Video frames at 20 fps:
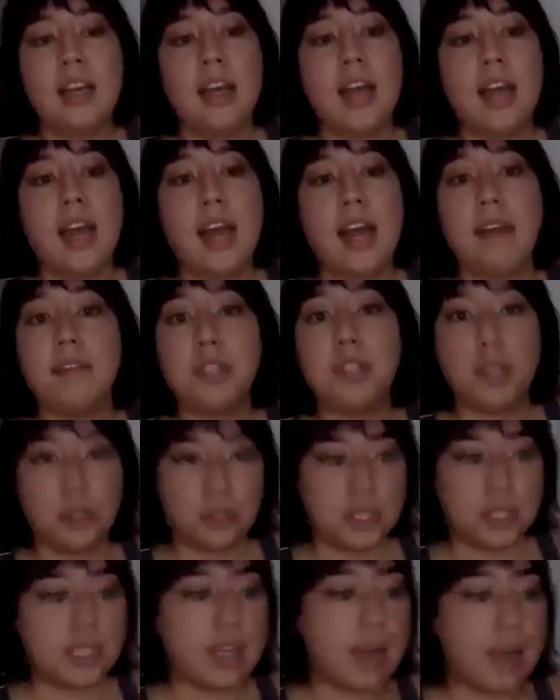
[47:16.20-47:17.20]
And I've
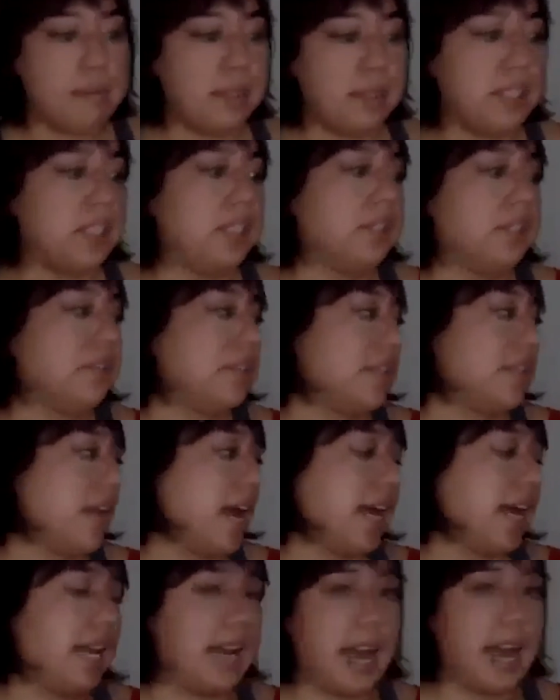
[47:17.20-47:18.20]
chosen dye materials that I
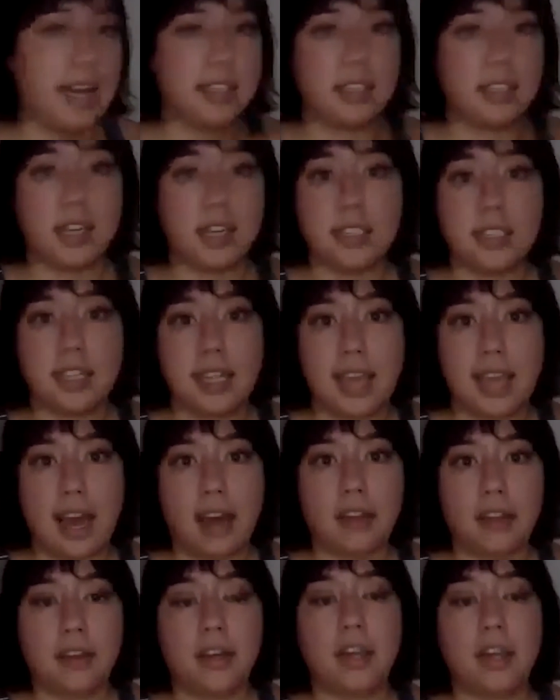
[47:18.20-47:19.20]
can access and
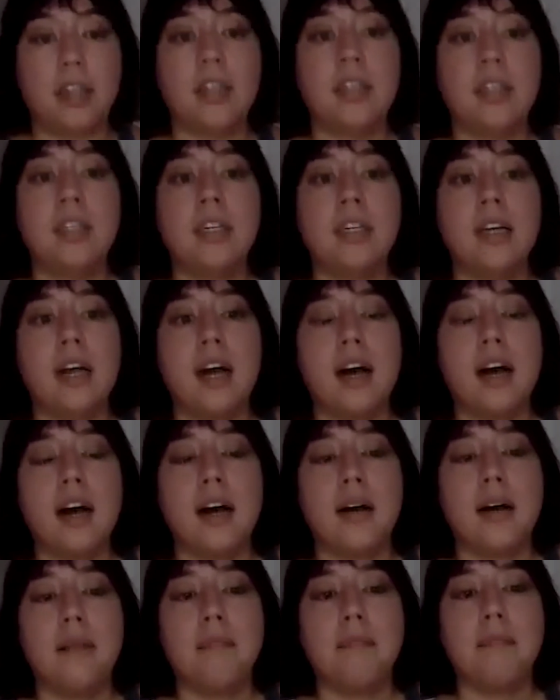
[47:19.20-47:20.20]
gather.
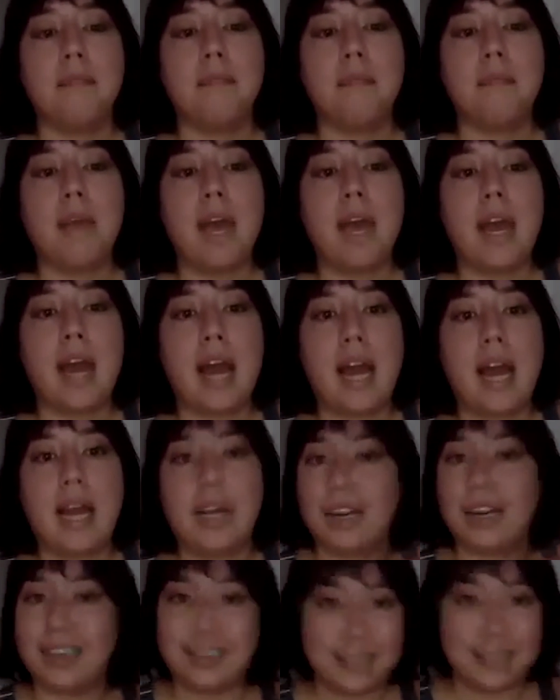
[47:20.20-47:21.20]
And I
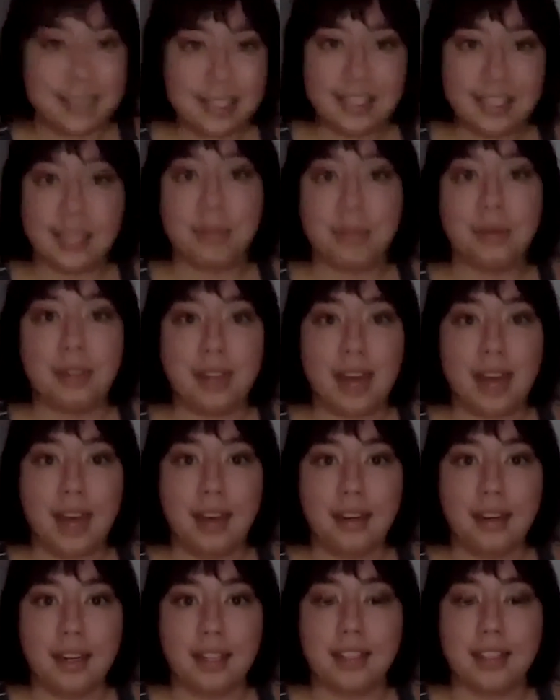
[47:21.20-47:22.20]
kind of just stick with that
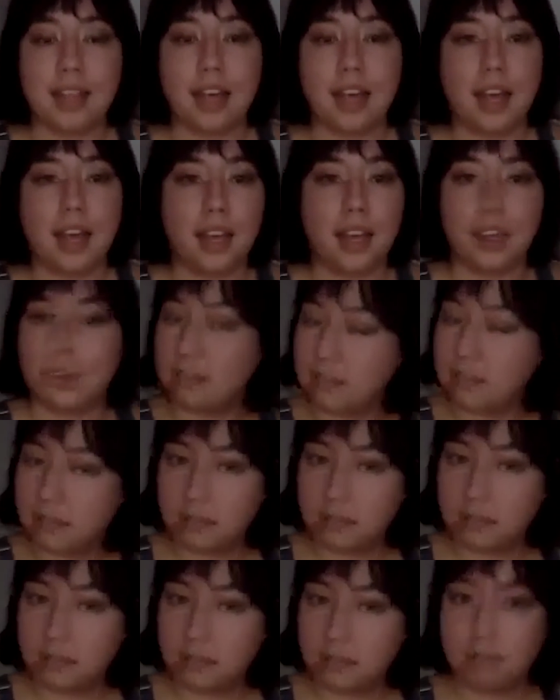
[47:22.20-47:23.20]
because I
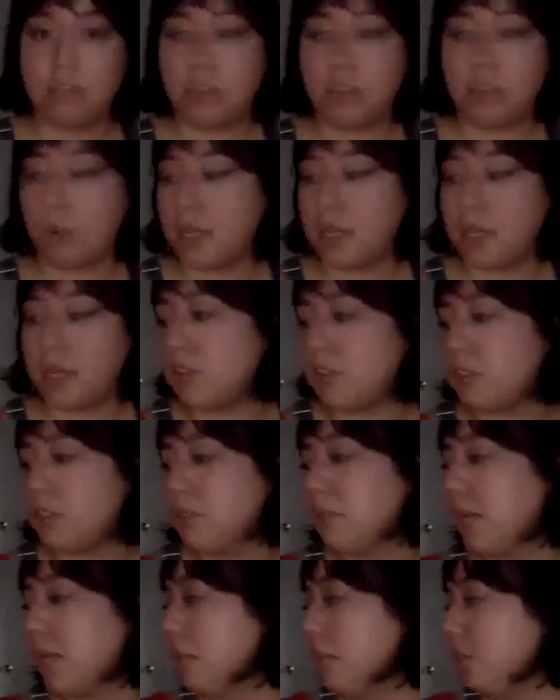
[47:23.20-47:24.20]
don't want to take on
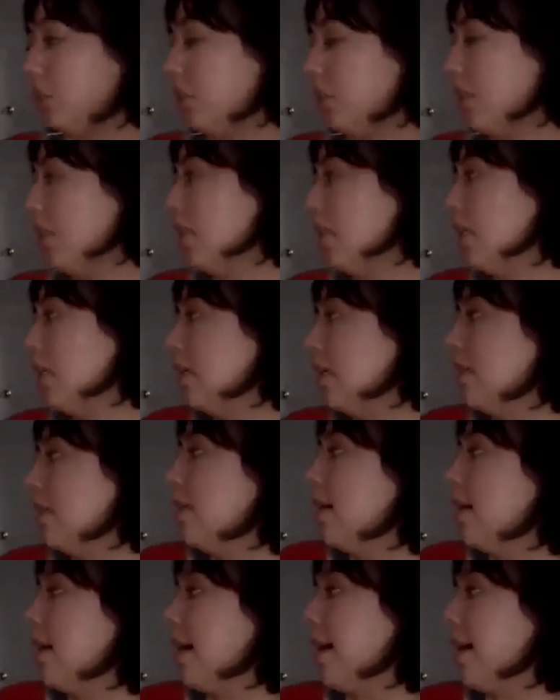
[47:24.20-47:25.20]
too much.
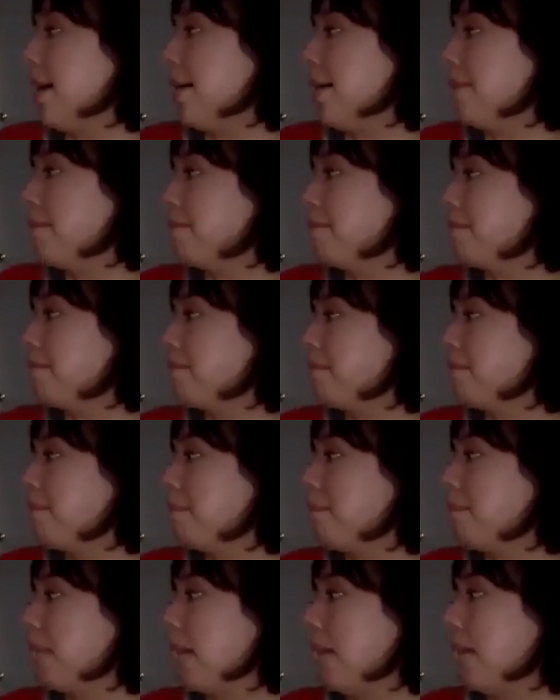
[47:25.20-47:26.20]

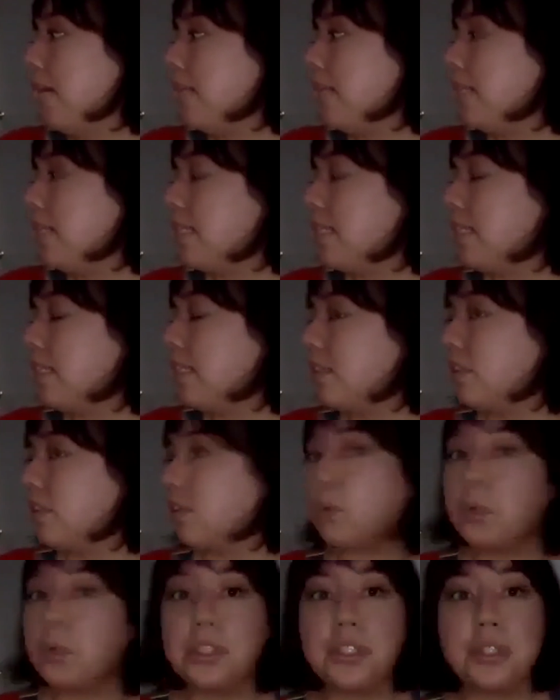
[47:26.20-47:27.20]
But the
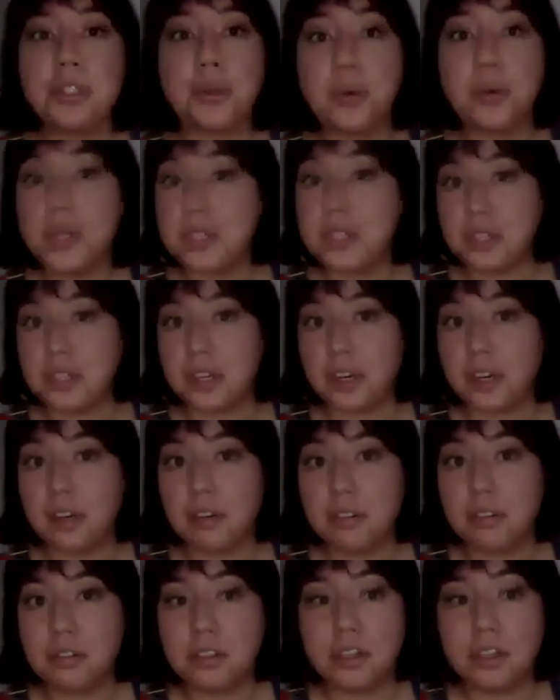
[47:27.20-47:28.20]
world is your oyster.
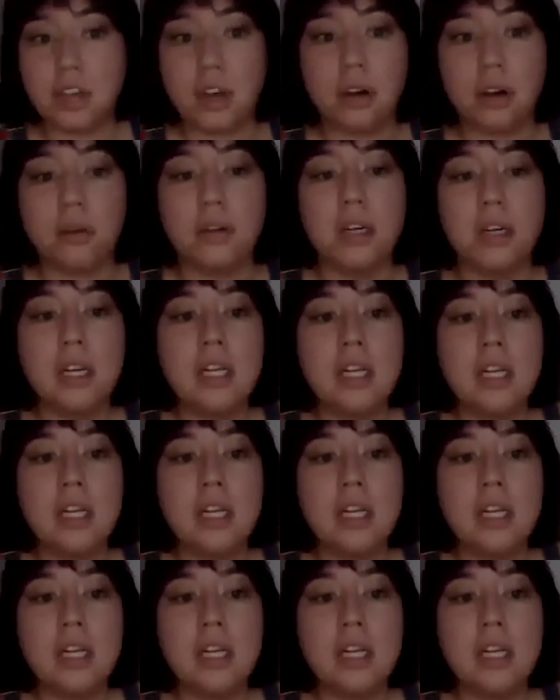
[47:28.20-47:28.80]
So